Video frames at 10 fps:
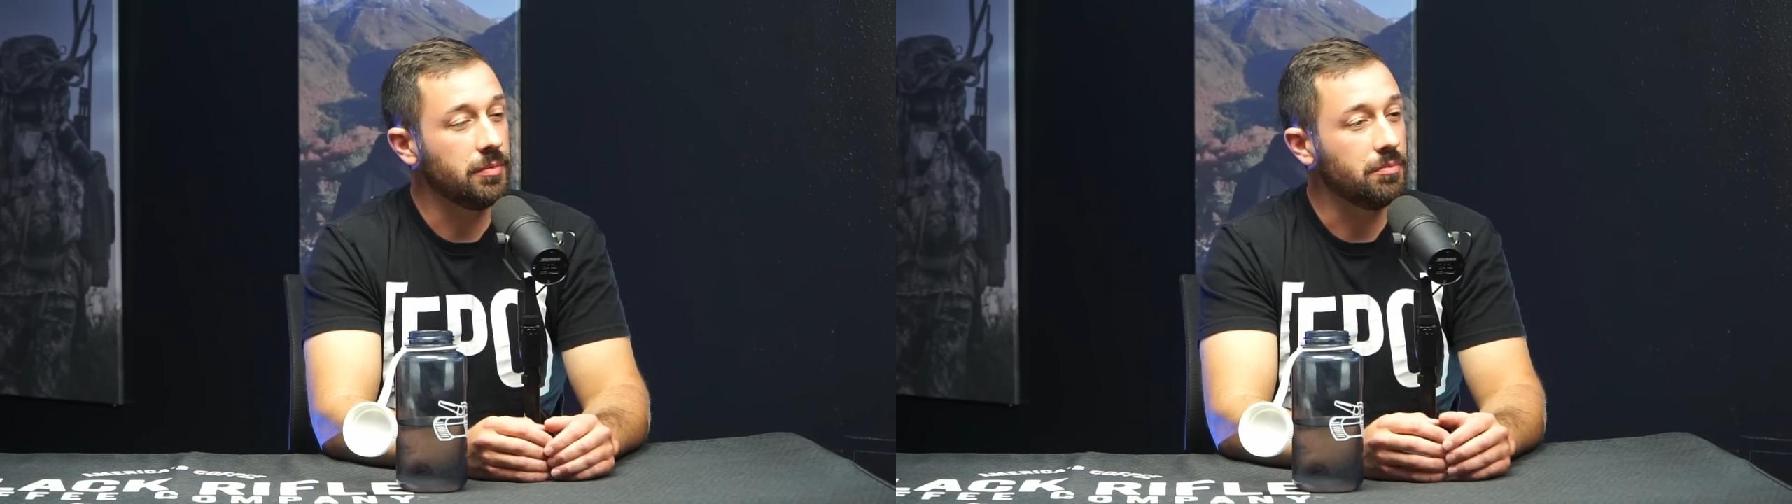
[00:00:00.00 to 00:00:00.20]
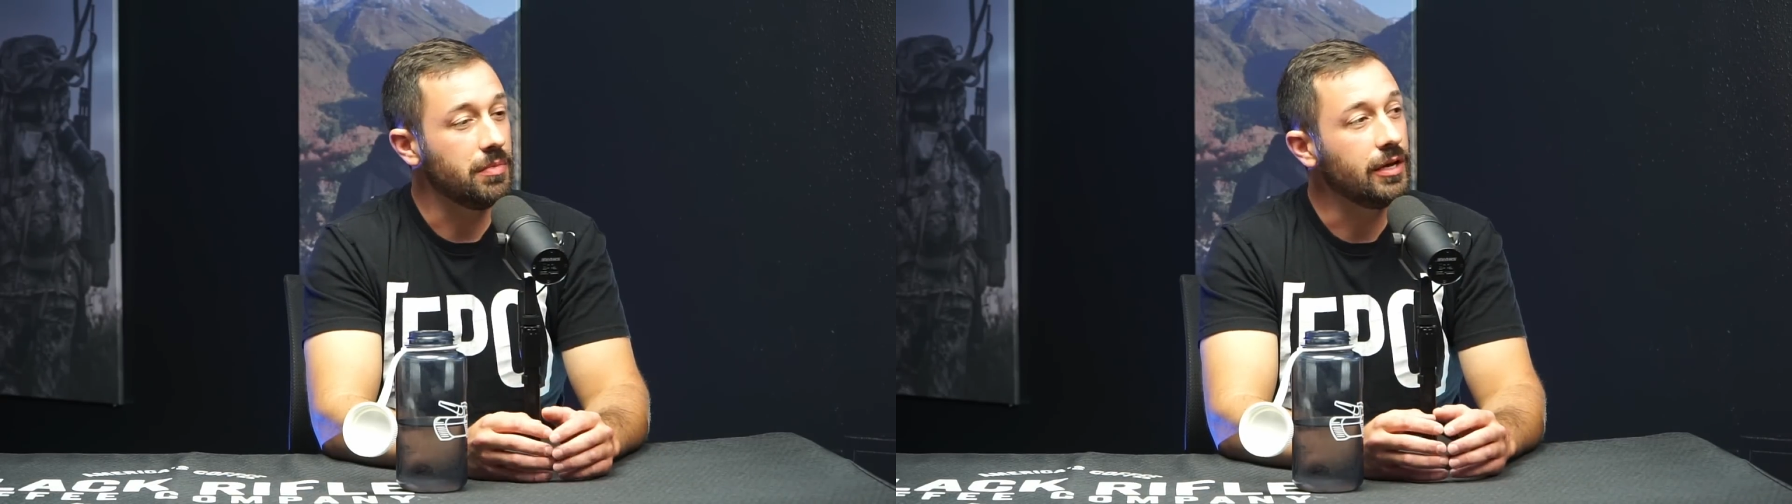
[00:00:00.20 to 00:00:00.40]

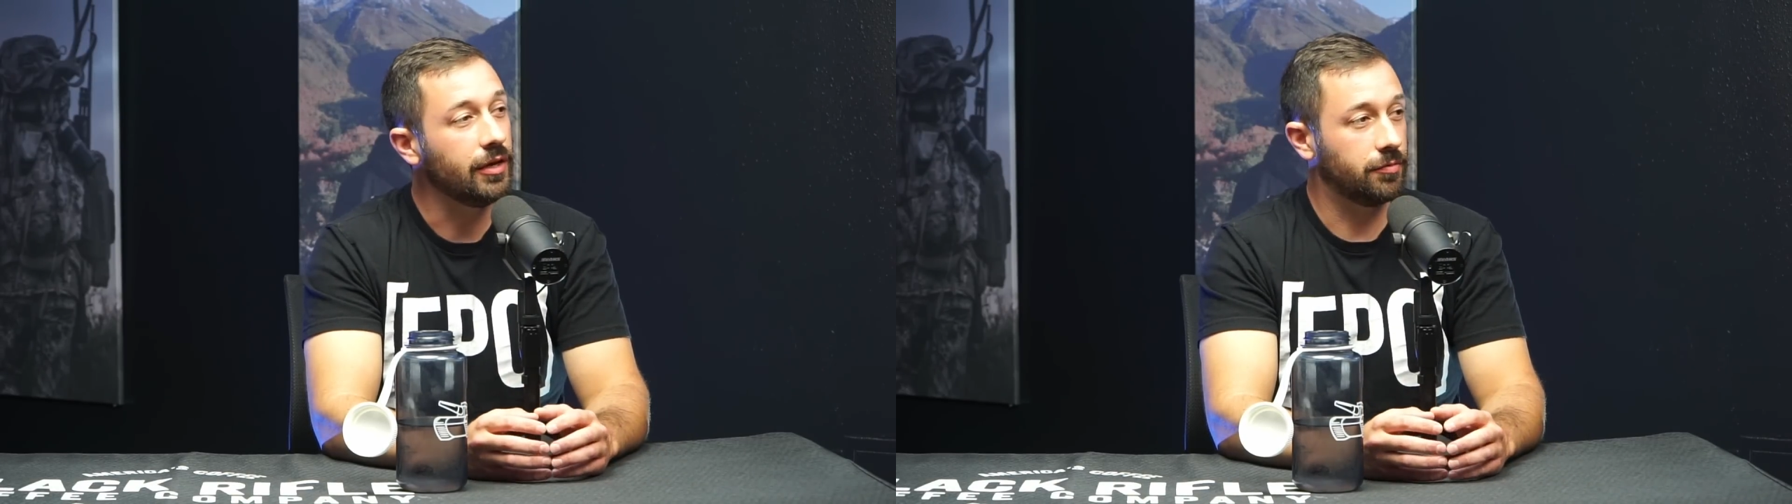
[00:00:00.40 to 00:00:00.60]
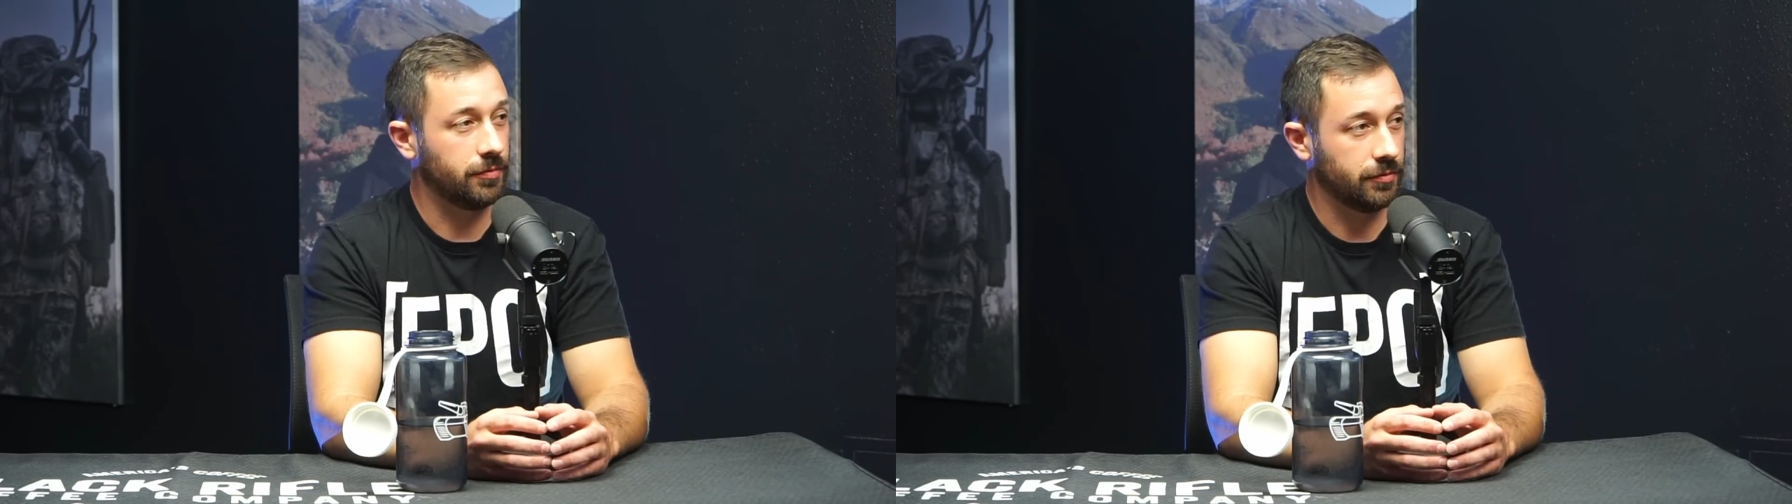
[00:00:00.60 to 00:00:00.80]

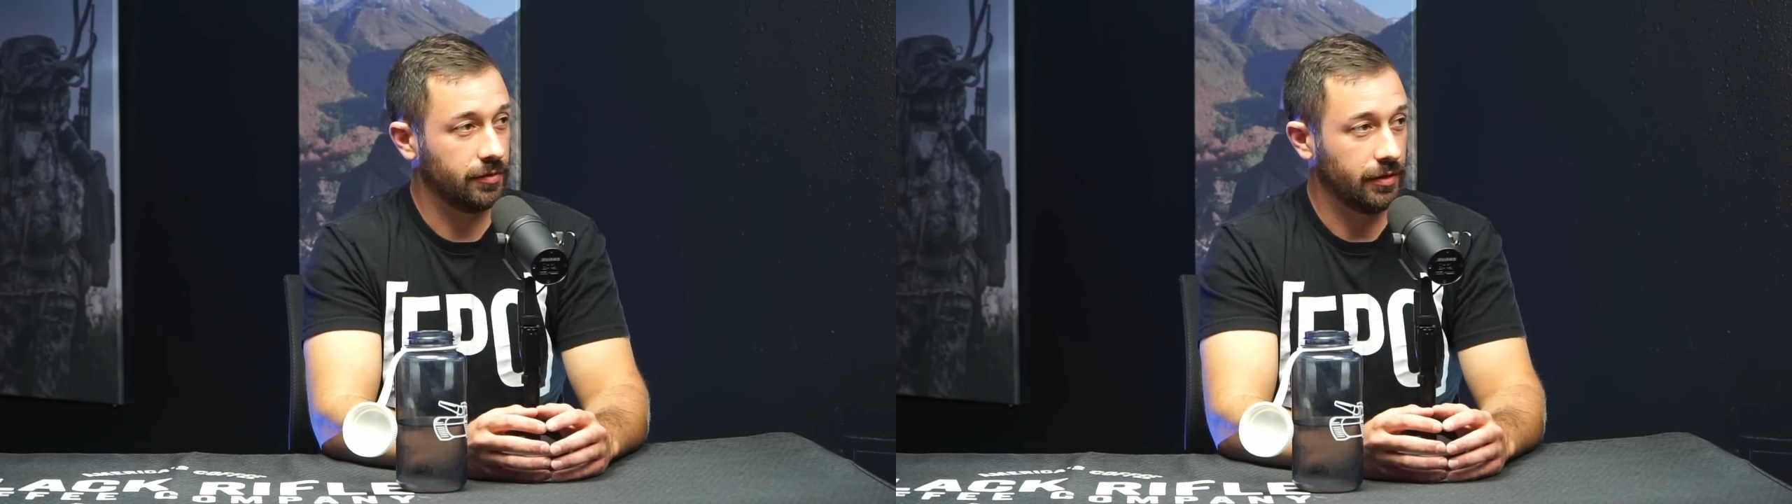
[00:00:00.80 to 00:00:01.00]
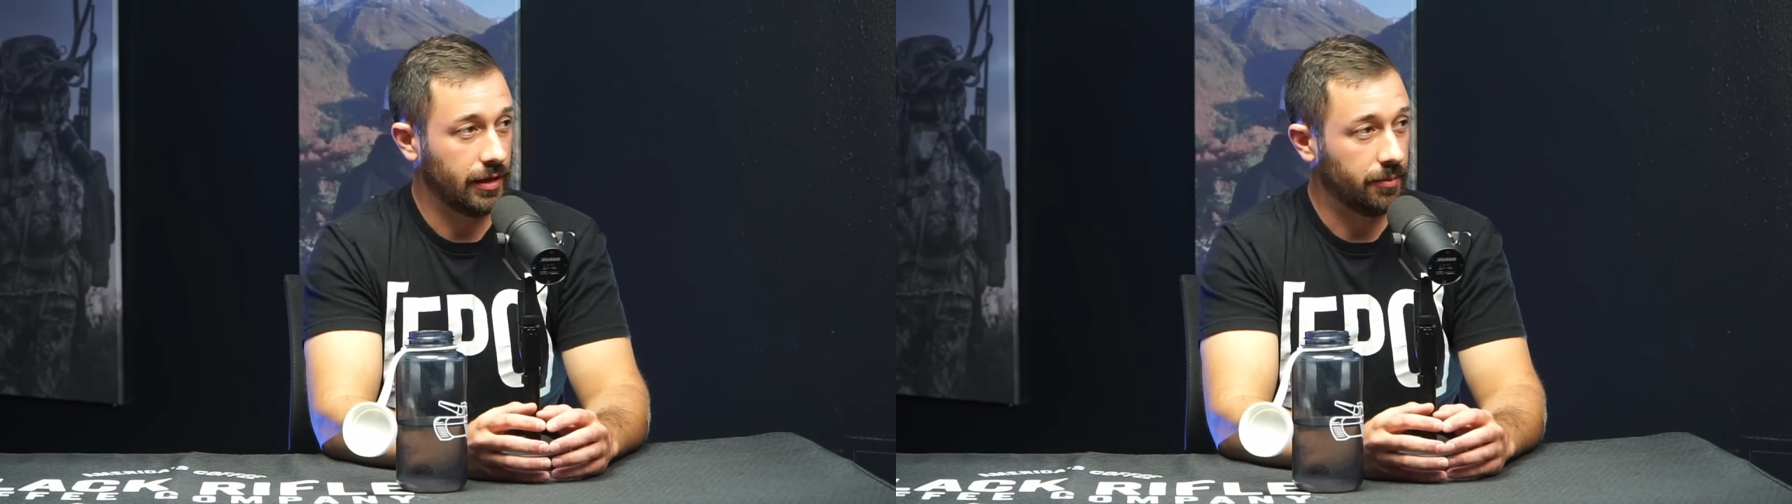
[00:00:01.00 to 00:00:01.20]
meaningful to them.